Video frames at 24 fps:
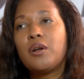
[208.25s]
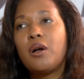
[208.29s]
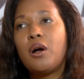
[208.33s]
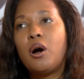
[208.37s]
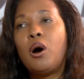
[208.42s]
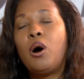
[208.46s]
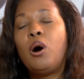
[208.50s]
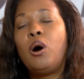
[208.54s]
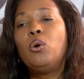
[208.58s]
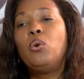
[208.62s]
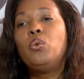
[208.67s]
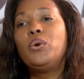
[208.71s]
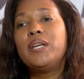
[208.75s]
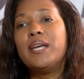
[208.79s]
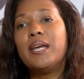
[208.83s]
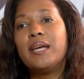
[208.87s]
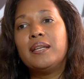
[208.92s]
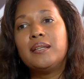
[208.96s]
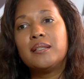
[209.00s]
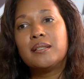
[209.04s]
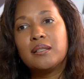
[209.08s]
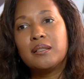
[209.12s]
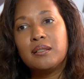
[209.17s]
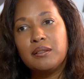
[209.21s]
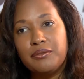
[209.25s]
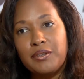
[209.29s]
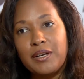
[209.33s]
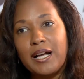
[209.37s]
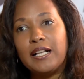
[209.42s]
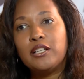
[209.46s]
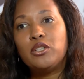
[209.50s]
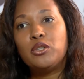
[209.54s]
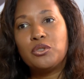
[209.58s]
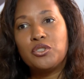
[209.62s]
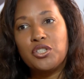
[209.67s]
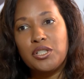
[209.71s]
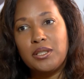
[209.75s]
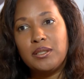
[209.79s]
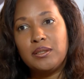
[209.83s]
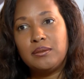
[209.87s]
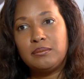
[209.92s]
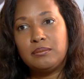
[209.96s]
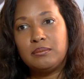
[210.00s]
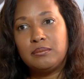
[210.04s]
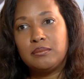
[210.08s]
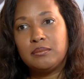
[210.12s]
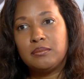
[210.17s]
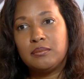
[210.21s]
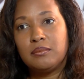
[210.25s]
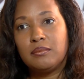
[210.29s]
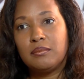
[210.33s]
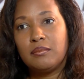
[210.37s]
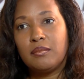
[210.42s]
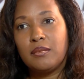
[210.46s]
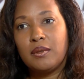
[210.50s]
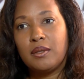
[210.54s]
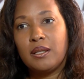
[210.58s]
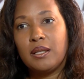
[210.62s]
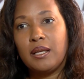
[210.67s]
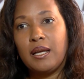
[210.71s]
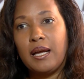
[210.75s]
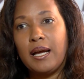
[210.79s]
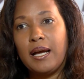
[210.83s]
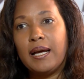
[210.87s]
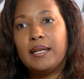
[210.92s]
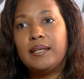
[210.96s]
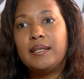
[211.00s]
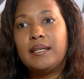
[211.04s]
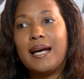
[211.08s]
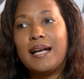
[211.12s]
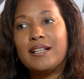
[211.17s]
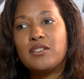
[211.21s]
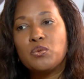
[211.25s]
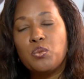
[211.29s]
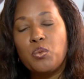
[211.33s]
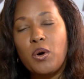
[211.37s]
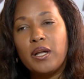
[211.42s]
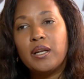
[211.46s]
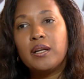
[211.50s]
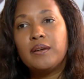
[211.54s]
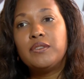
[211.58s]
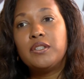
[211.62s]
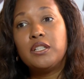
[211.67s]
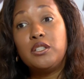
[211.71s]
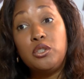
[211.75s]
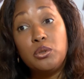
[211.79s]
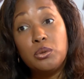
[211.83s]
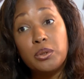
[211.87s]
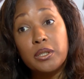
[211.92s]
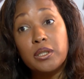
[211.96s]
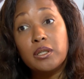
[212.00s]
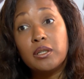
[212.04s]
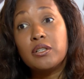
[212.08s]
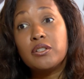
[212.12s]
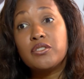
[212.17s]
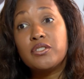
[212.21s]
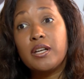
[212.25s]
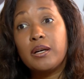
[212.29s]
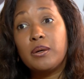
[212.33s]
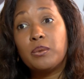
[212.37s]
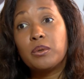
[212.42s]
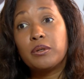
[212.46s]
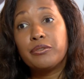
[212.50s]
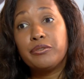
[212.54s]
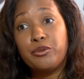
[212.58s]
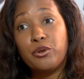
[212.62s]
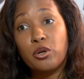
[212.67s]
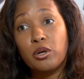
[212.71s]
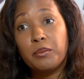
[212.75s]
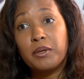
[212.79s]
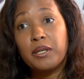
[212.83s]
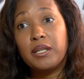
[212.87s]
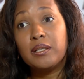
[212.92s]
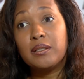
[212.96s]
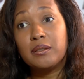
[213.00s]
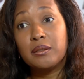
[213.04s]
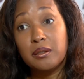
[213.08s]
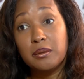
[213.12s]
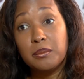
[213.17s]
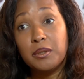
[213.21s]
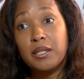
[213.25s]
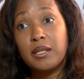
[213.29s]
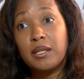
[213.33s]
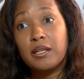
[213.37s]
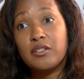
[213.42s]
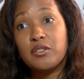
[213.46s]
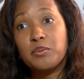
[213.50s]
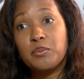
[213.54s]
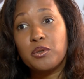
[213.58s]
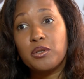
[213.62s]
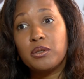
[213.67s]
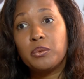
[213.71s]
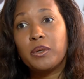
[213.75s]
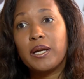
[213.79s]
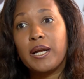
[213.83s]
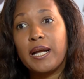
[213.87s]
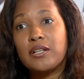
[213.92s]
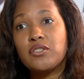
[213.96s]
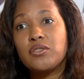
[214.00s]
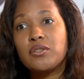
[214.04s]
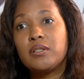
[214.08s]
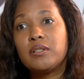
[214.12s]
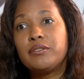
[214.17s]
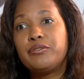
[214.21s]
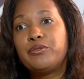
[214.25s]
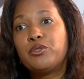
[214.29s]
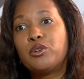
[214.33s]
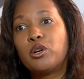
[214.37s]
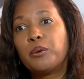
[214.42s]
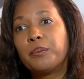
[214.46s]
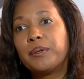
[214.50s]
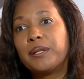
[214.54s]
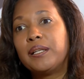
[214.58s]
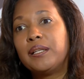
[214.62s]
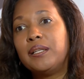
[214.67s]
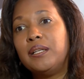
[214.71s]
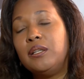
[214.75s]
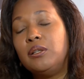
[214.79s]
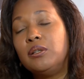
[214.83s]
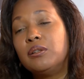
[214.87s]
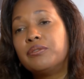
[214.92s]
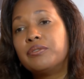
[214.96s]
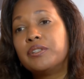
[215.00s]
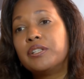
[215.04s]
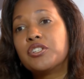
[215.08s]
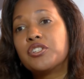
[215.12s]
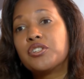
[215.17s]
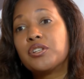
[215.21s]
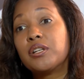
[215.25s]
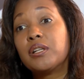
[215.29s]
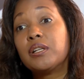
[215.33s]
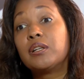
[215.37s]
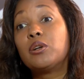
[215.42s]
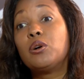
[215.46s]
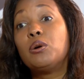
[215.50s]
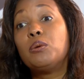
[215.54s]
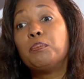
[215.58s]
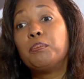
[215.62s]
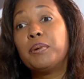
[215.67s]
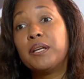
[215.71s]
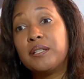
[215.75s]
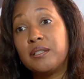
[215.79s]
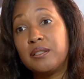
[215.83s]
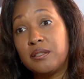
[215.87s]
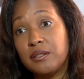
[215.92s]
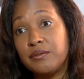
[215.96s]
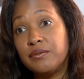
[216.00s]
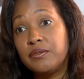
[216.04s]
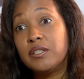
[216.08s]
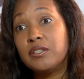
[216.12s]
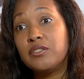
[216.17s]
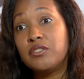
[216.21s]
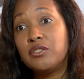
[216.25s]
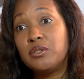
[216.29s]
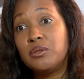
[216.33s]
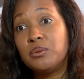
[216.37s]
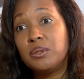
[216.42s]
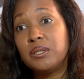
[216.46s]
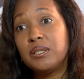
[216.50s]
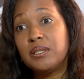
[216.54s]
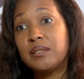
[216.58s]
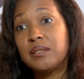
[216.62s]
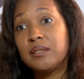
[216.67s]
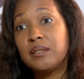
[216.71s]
how we enter the value chain. And that's one of the new areas that we're forming in Caribbean Export. We're actually forming an innovation and competitiveness unit.